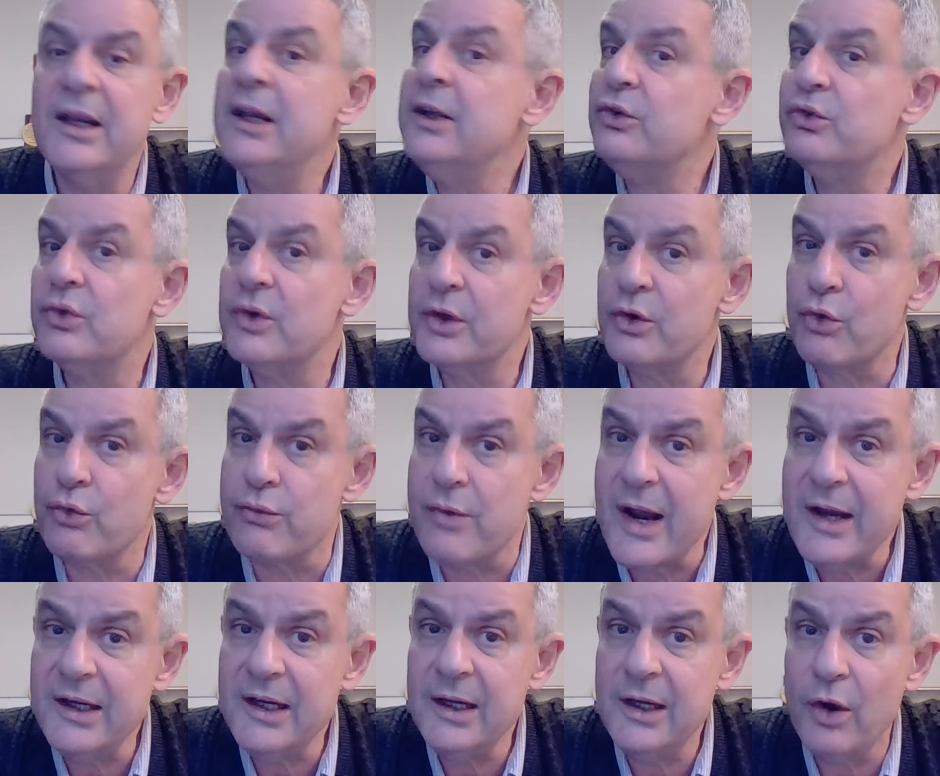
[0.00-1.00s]
into an
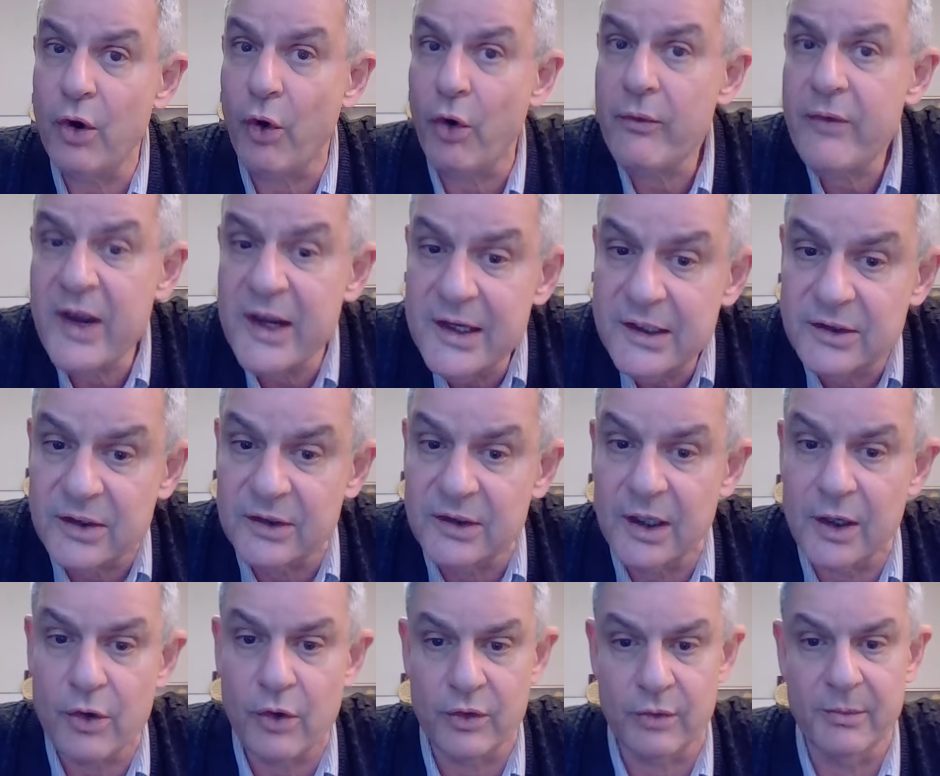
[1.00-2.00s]
already overheated
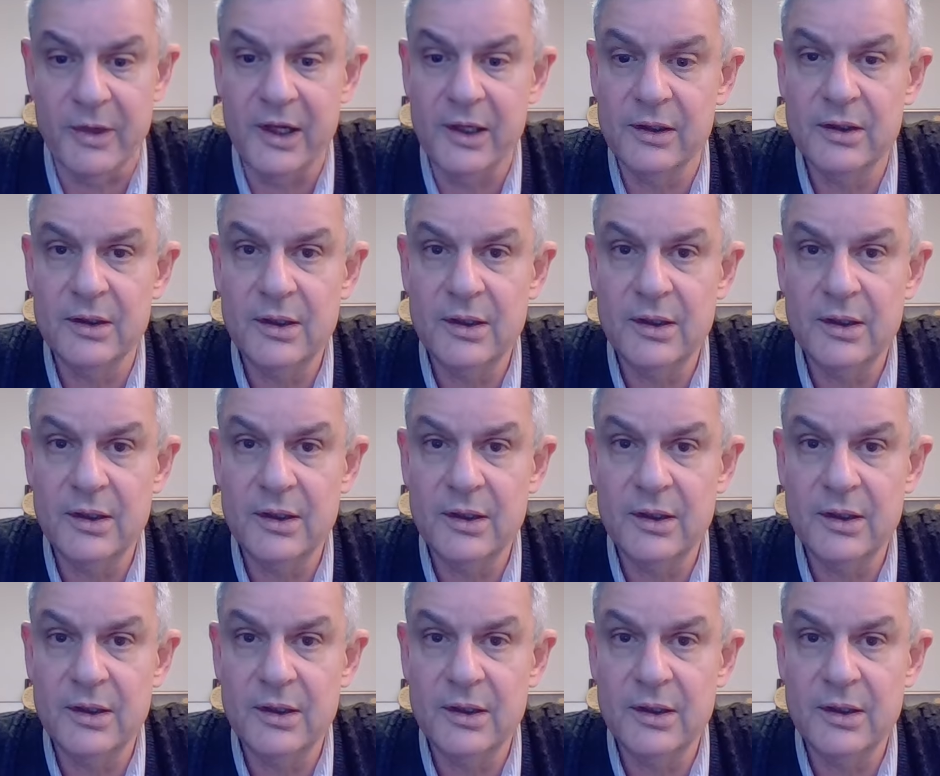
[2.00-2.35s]
economy